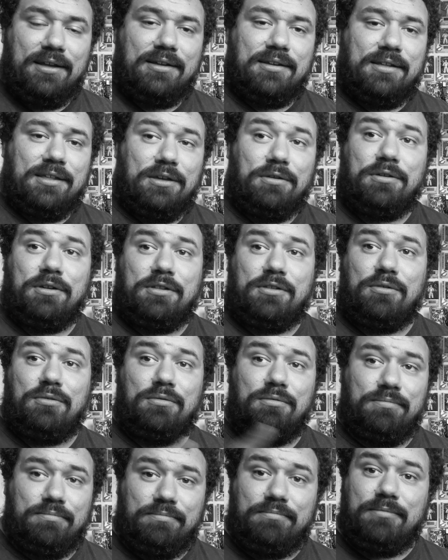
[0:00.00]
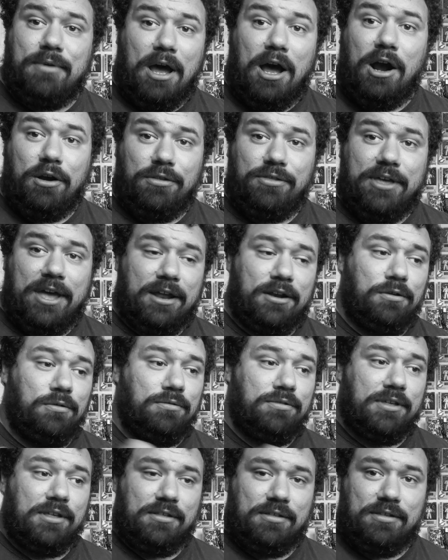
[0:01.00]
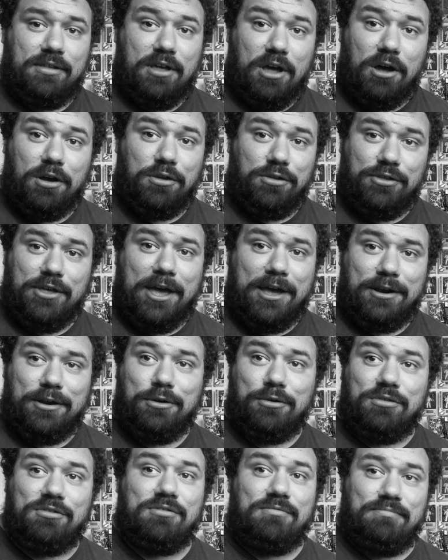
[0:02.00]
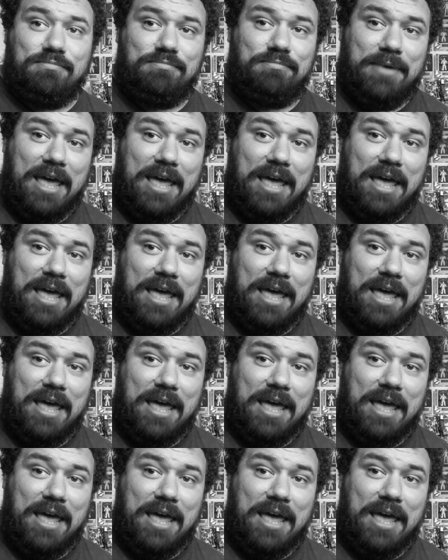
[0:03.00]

You could do our Thanos as young Thanos,